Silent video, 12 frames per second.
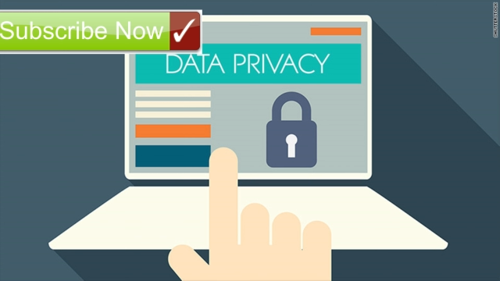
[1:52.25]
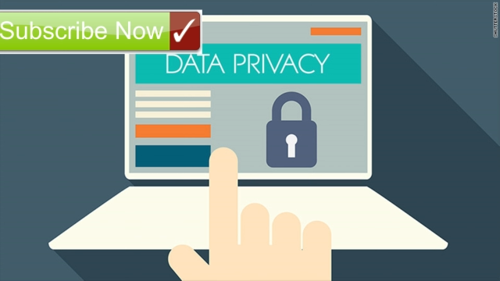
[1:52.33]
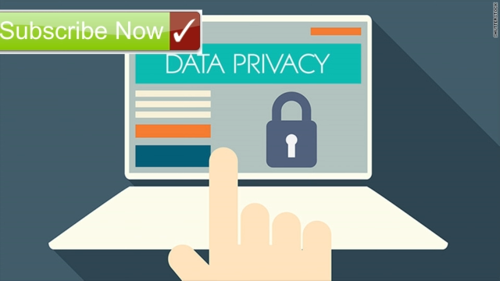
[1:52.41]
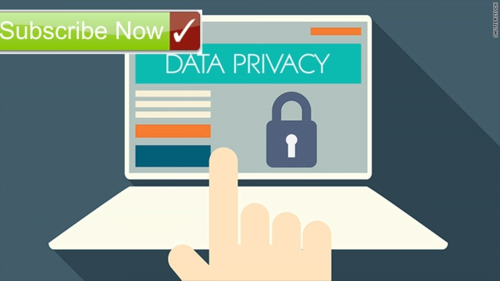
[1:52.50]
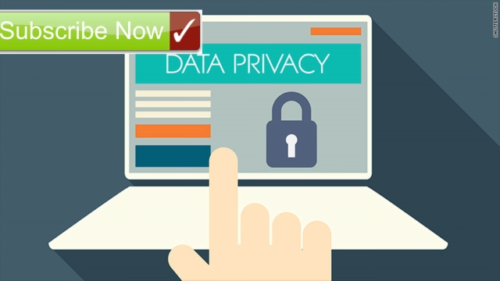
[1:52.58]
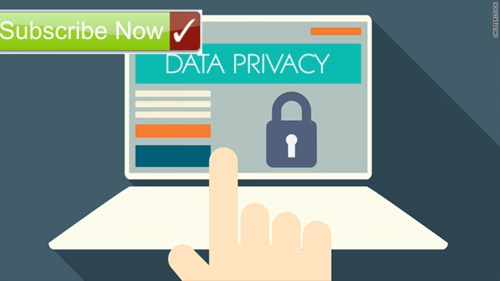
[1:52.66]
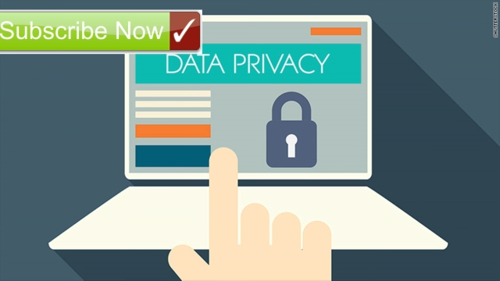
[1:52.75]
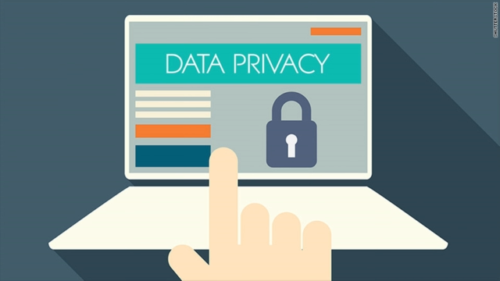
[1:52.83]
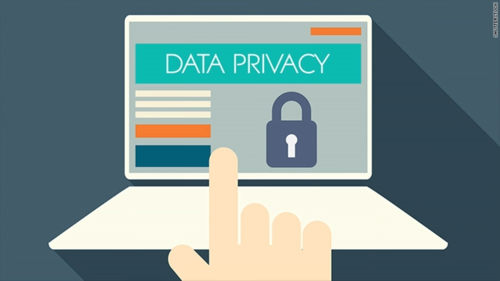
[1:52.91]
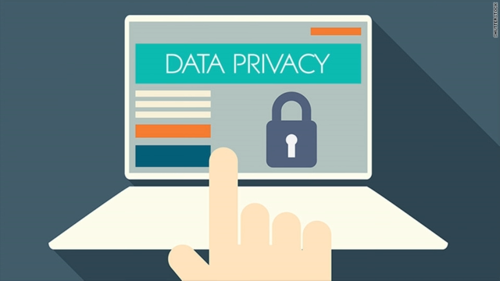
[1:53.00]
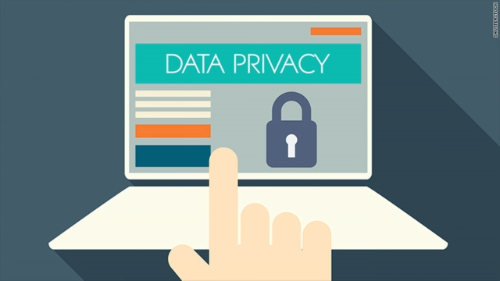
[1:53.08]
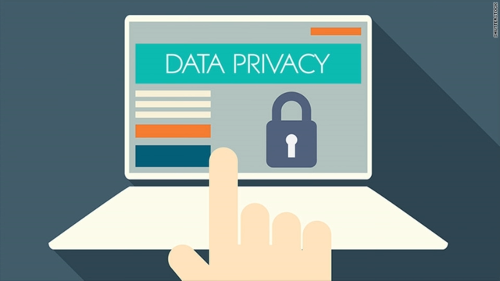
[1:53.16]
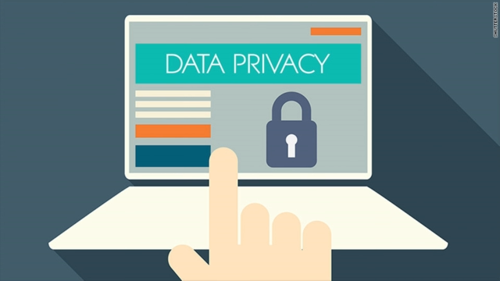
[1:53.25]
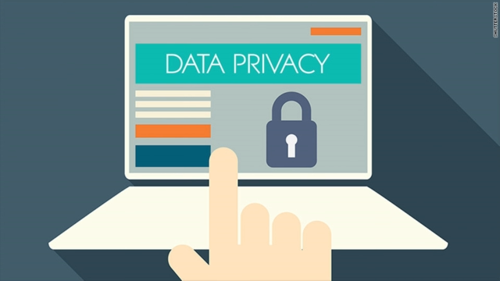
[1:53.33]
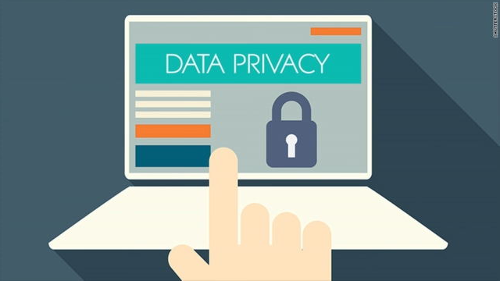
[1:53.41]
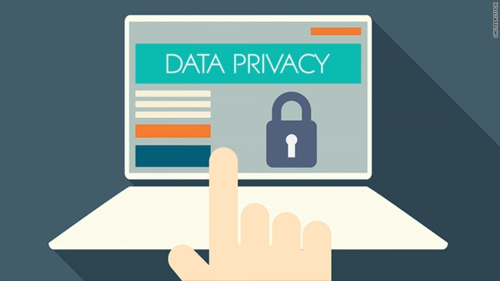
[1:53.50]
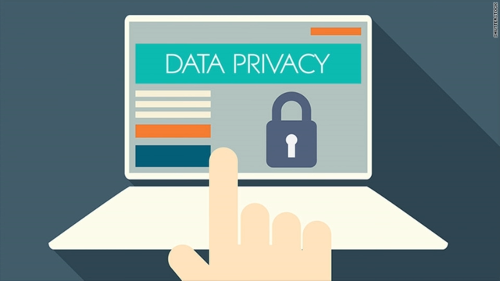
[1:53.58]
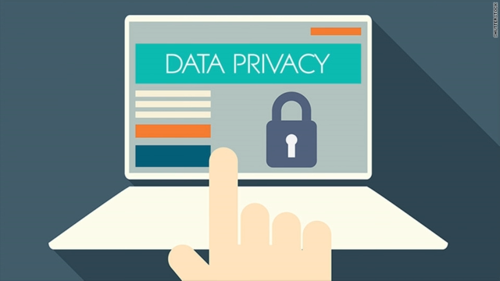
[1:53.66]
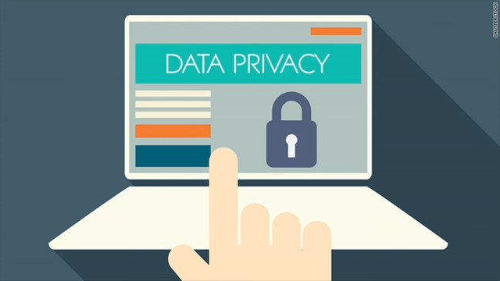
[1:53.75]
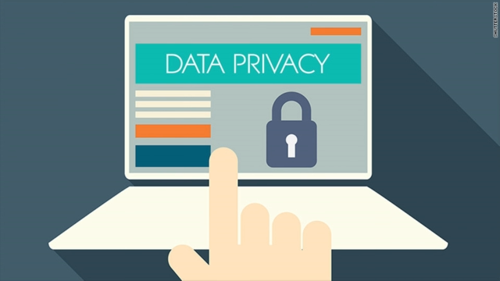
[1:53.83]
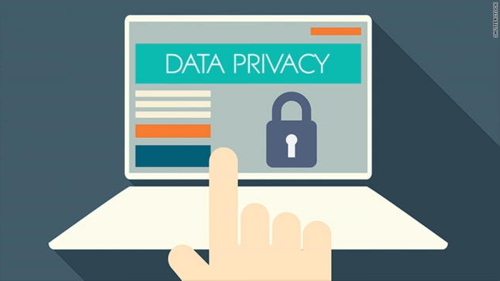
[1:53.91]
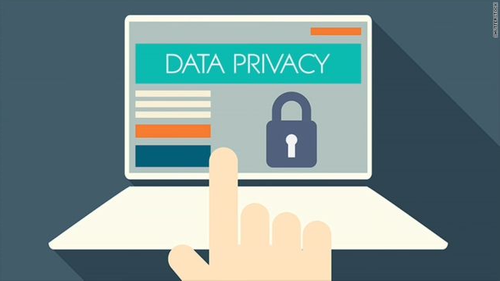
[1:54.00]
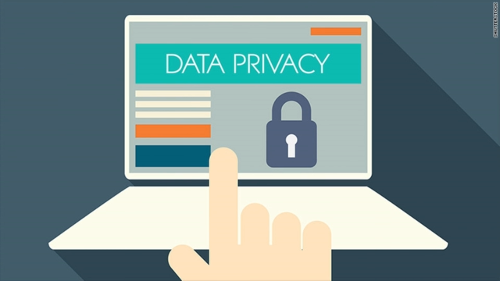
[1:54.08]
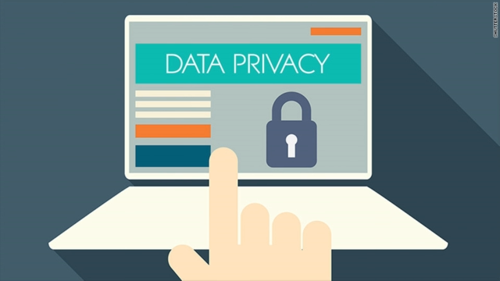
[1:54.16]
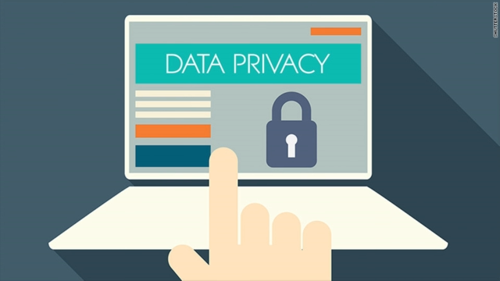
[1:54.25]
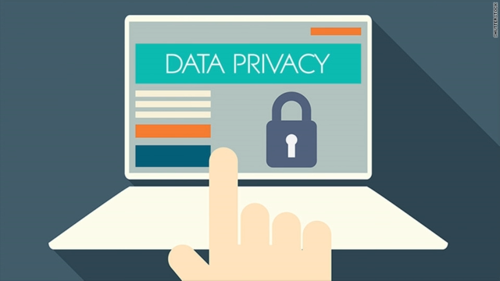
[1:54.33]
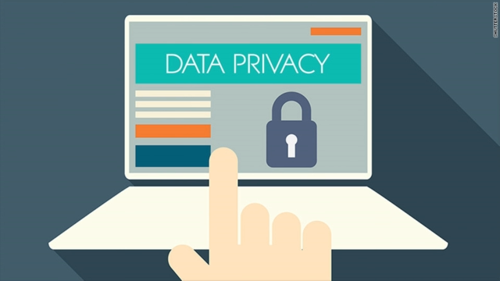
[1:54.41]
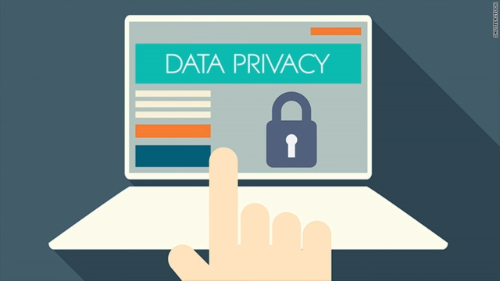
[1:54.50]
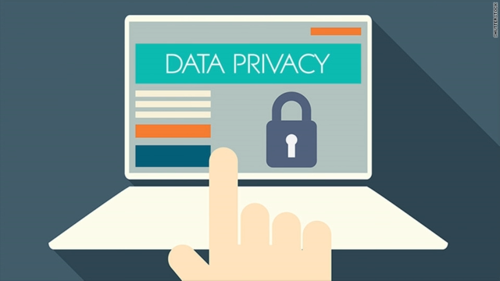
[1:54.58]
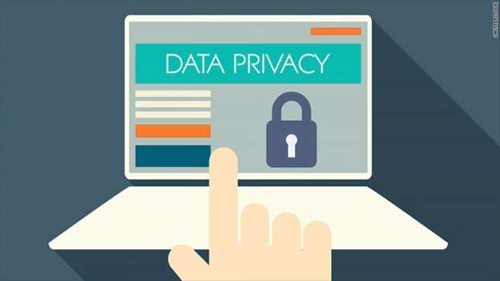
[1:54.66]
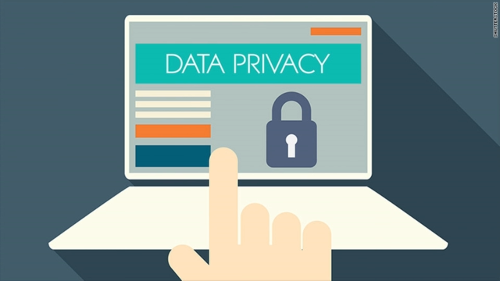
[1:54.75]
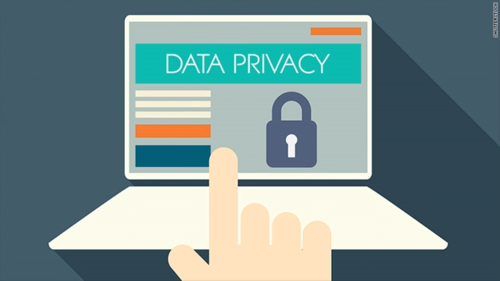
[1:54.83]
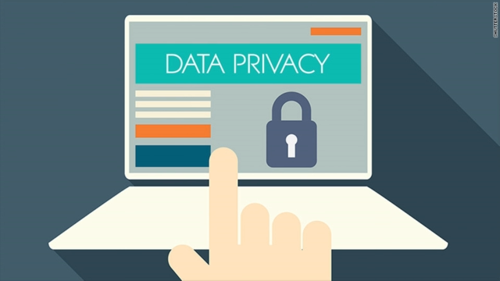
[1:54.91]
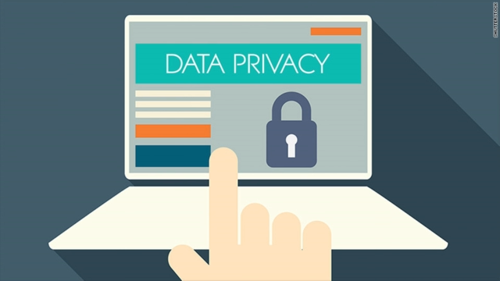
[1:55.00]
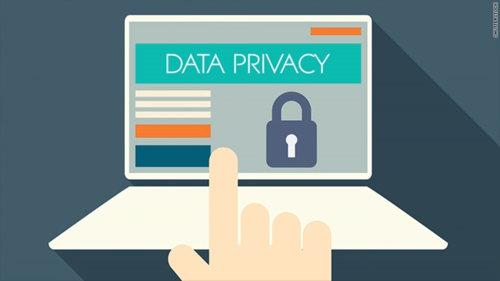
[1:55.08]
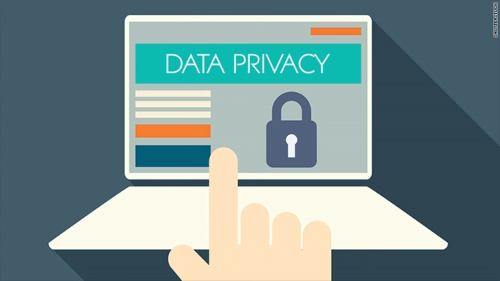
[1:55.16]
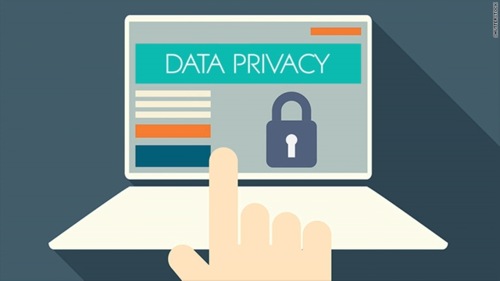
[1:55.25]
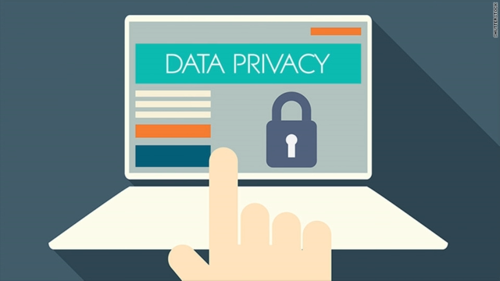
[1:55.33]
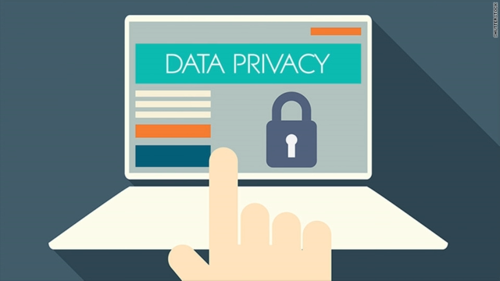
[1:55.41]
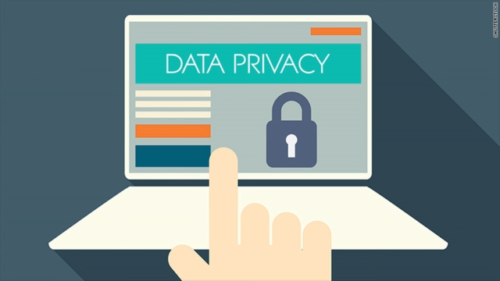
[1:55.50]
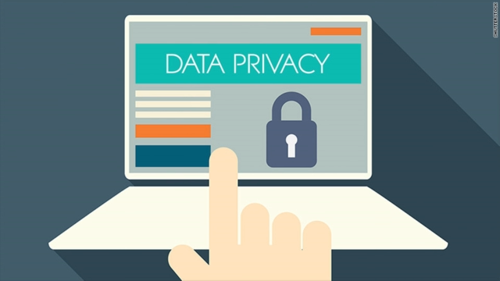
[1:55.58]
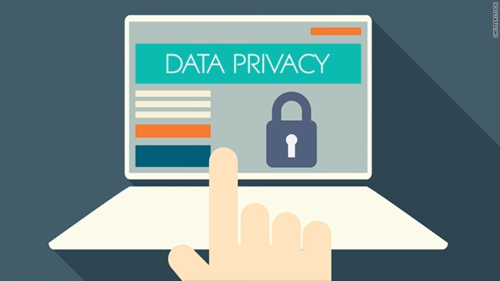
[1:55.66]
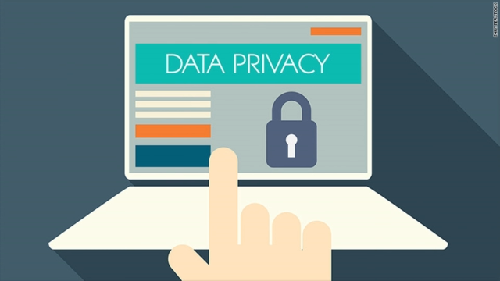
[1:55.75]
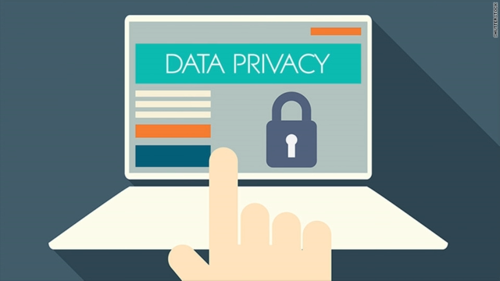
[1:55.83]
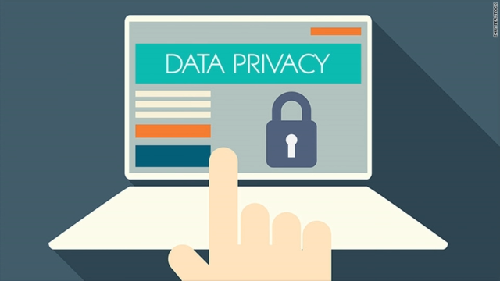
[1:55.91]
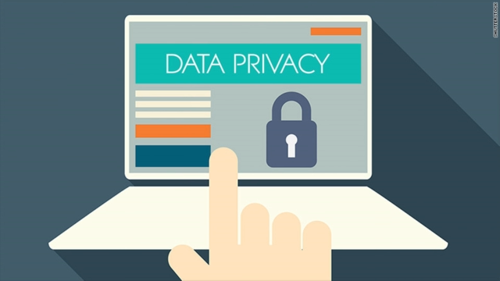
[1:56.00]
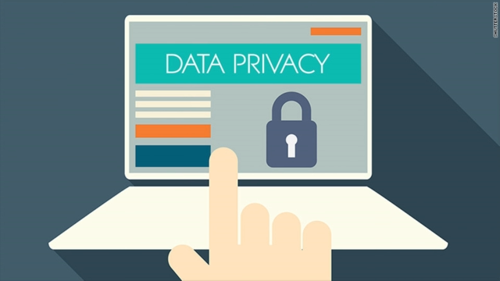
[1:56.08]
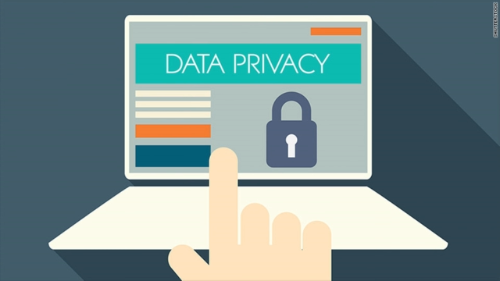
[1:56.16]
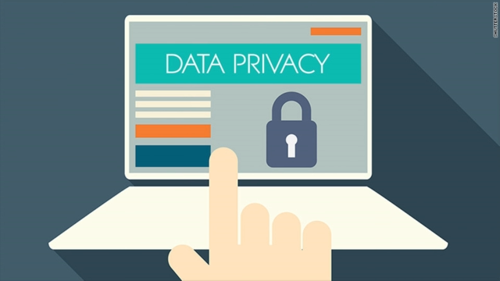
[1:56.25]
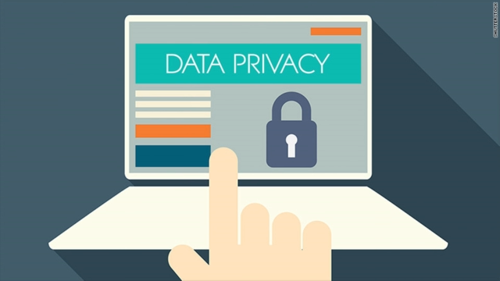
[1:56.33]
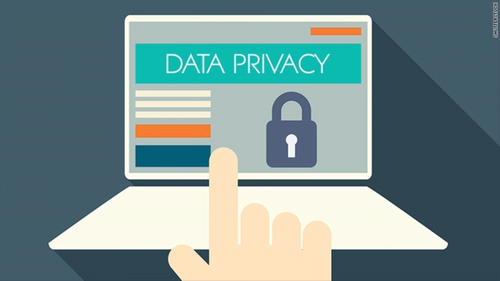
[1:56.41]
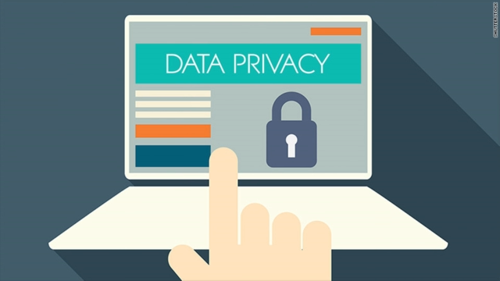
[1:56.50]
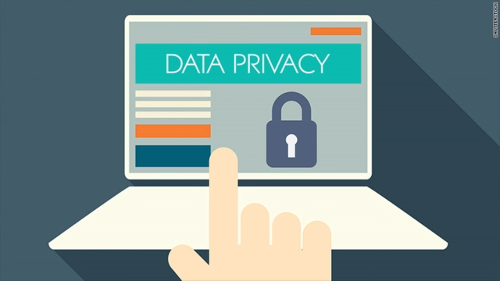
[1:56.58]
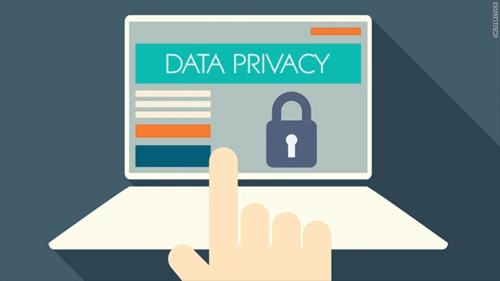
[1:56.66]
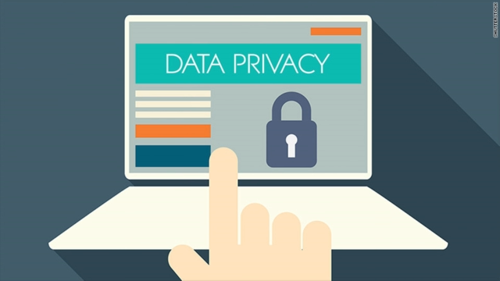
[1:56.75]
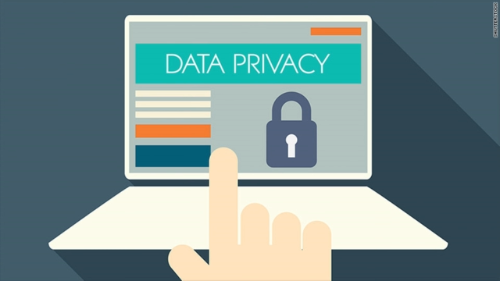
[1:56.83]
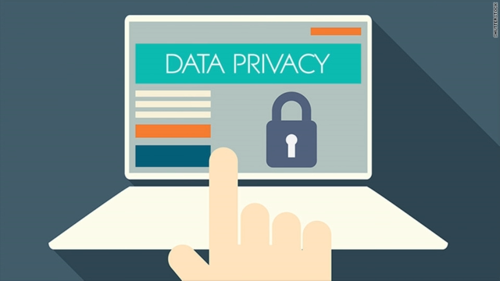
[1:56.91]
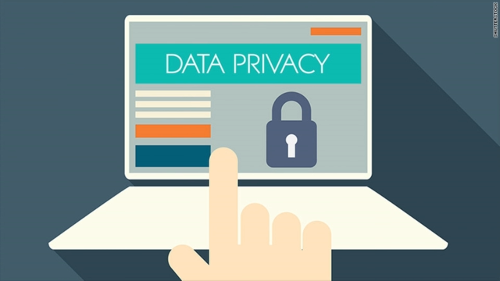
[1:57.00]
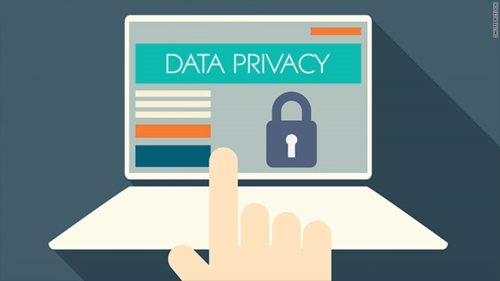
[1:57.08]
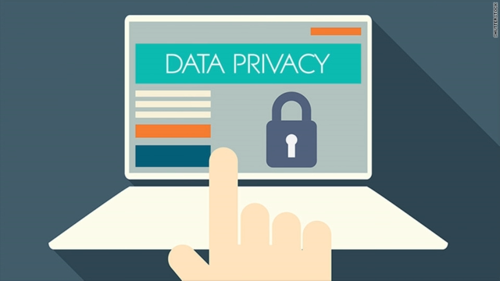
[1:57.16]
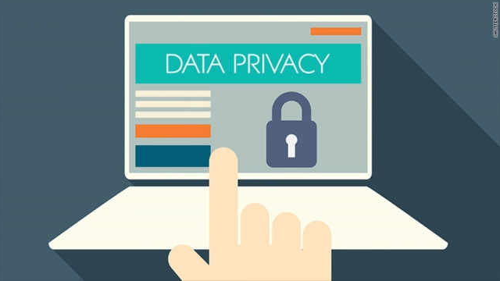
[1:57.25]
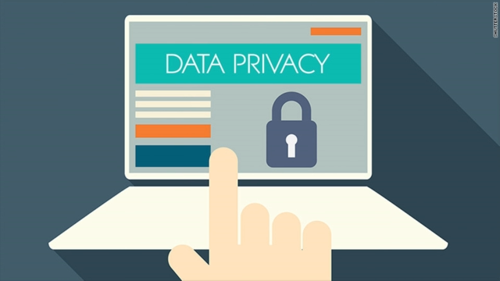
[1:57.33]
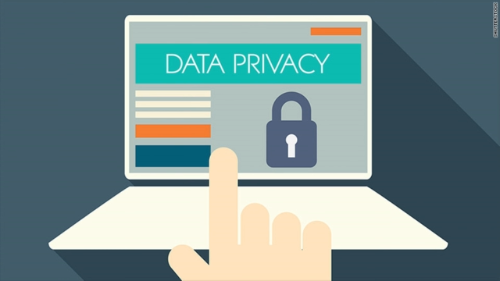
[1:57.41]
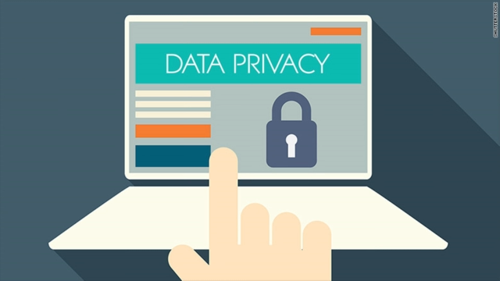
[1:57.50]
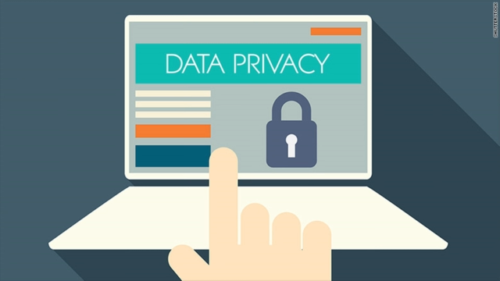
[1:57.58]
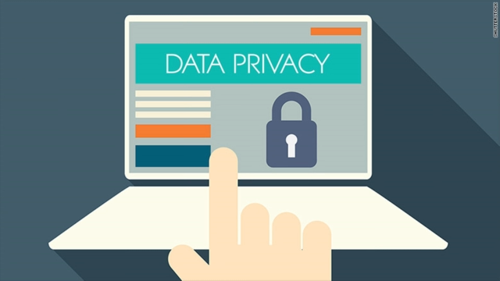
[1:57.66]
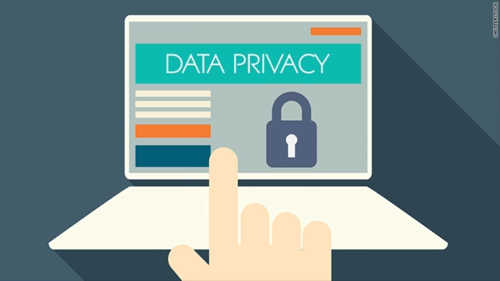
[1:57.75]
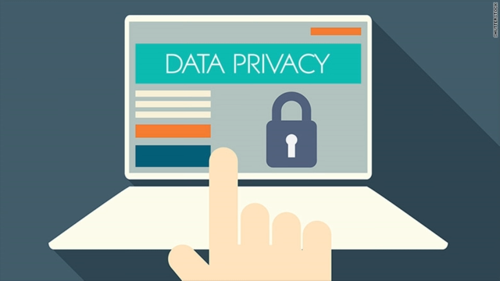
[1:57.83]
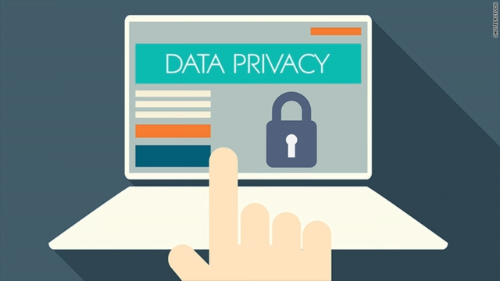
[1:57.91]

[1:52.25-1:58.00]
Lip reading: No face is visible, so there are no lips to read.